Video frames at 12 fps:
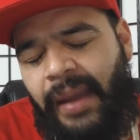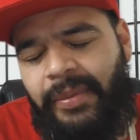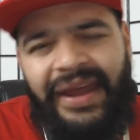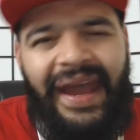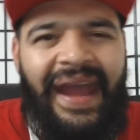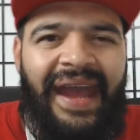
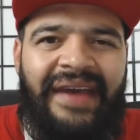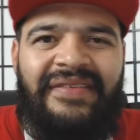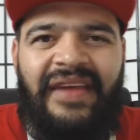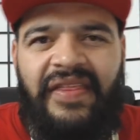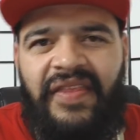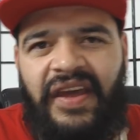I'm going to
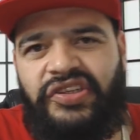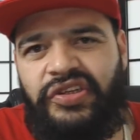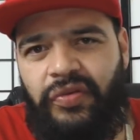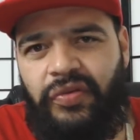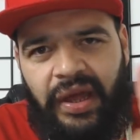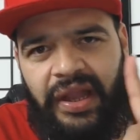ask
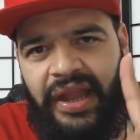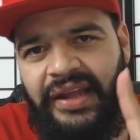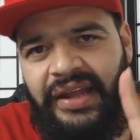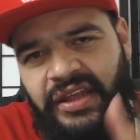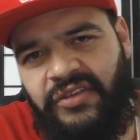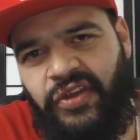that you
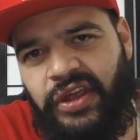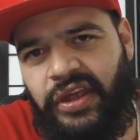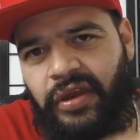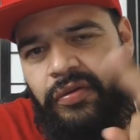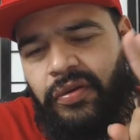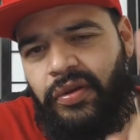like this
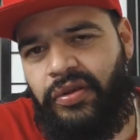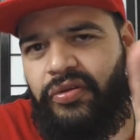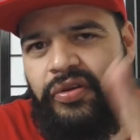video.